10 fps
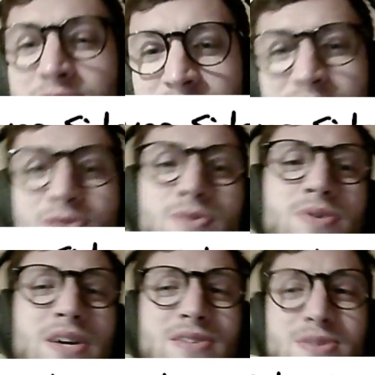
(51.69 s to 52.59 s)
and all
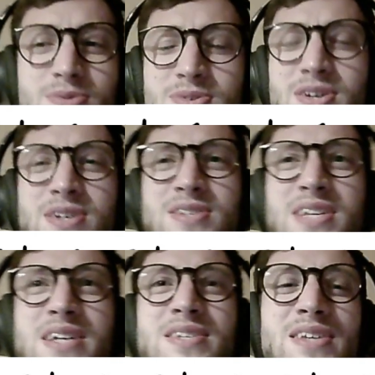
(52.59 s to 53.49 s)
that sort of nice
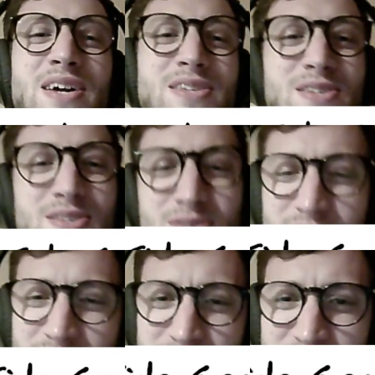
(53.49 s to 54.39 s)
CSS, it's
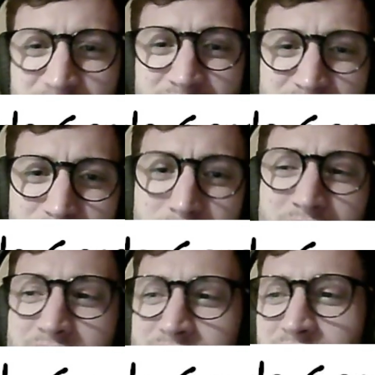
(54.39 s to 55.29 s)
looking like a decent
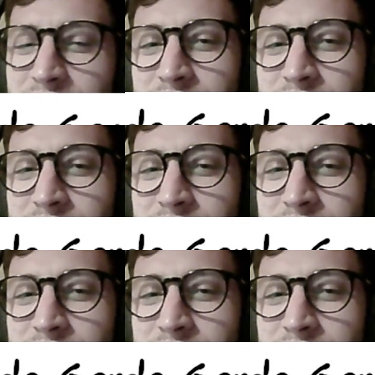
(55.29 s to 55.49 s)
page,